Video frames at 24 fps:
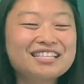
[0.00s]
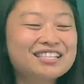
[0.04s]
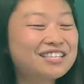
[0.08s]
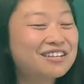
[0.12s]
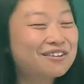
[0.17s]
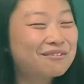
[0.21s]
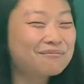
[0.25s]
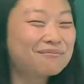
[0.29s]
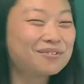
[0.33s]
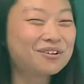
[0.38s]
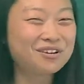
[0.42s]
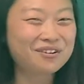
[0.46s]
to
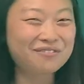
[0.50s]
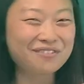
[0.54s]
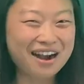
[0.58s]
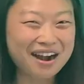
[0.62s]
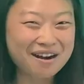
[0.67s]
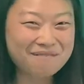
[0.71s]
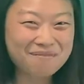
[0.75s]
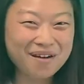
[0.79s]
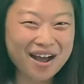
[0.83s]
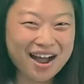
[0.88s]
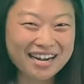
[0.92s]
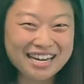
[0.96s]
move our
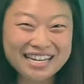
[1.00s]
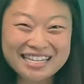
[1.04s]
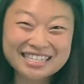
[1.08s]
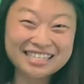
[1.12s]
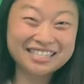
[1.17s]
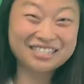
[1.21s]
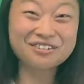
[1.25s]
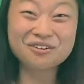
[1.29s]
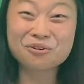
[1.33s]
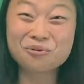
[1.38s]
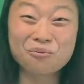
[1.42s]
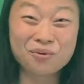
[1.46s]
bodies
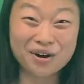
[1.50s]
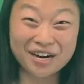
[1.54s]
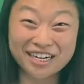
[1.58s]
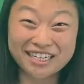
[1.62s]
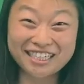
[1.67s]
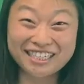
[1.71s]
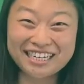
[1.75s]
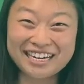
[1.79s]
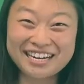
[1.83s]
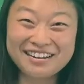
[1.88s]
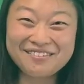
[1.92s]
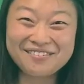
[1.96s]
into
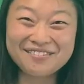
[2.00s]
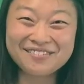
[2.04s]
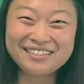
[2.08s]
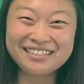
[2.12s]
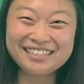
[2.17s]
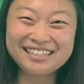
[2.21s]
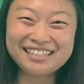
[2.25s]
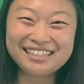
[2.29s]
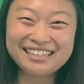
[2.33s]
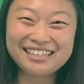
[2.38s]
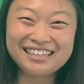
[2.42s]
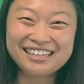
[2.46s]
worship?
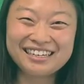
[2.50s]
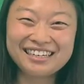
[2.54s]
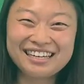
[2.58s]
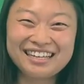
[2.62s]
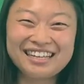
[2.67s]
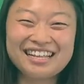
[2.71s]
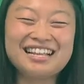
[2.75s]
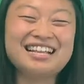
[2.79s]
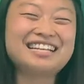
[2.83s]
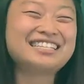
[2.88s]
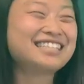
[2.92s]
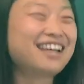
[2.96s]

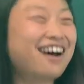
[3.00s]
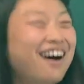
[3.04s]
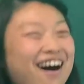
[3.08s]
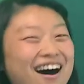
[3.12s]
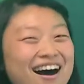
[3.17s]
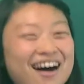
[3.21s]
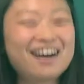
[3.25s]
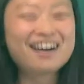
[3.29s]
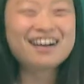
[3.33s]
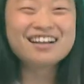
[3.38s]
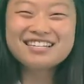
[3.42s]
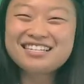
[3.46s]
Let's
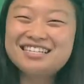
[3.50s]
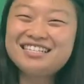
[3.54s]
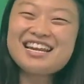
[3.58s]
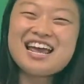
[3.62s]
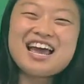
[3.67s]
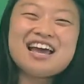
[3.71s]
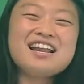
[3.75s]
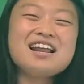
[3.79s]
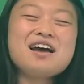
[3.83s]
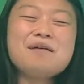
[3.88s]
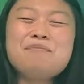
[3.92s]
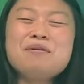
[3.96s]
all
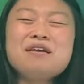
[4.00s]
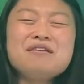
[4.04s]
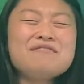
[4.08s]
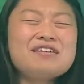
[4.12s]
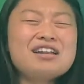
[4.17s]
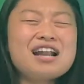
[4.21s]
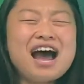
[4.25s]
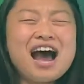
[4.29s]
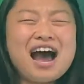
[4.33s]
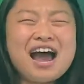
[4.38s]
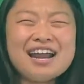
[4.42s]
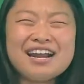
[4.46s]
stand up even
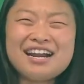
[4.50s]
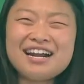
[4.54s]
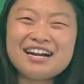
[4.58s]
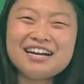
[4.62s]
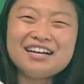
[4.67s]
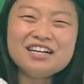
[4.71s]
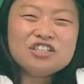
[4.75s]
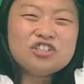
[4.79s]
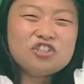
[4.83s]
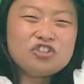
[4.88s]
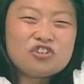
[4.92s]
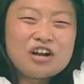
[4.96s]
higher,
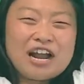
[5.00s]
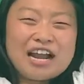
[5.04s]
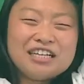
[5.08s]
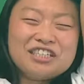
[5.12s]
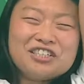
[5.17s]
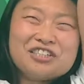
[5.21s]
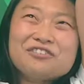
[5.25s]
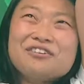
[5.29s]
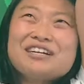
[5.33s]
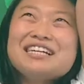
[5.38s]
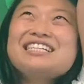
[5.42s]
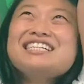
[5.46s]
stretch,
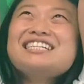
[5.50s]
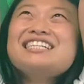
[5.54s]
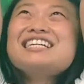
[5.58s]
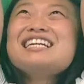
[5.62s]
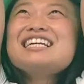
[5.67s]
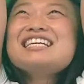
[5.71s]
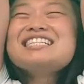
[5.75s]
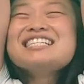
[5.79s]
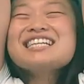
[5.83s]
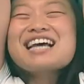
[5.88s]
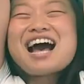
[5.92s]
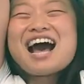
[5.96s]
reach to the
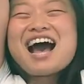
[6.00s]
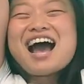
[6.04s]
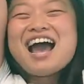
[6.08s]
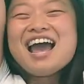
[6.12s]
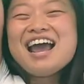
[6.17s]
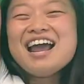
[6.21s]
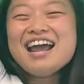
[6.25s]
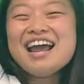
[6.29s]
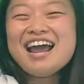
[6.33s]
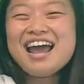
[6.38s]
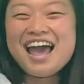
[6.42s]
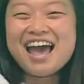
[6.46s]

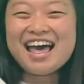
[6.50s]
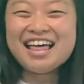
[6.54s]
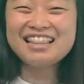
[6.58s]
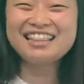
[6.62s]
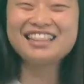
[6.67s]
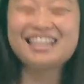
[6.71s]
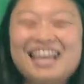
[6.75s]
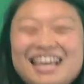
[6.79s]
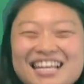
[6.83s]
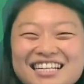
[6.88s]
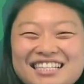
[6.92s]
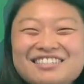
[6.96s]
sky, and
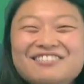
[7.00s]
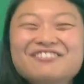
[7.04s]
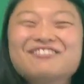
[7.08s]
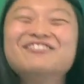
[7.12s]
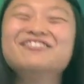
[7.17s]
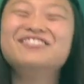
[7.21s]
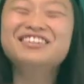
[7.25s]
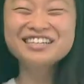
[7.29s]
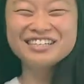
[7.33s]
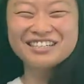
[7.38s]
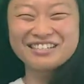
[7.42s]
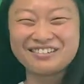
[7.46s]
let's
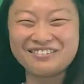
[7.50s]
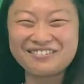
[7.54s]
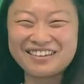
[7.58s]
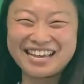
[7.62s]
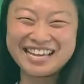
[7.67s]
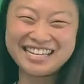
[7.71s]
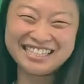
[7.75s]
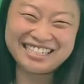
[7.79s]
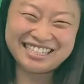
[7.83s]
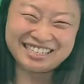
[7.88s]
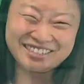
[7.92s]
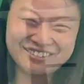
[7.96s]
move
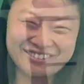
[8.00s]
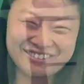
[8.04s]
into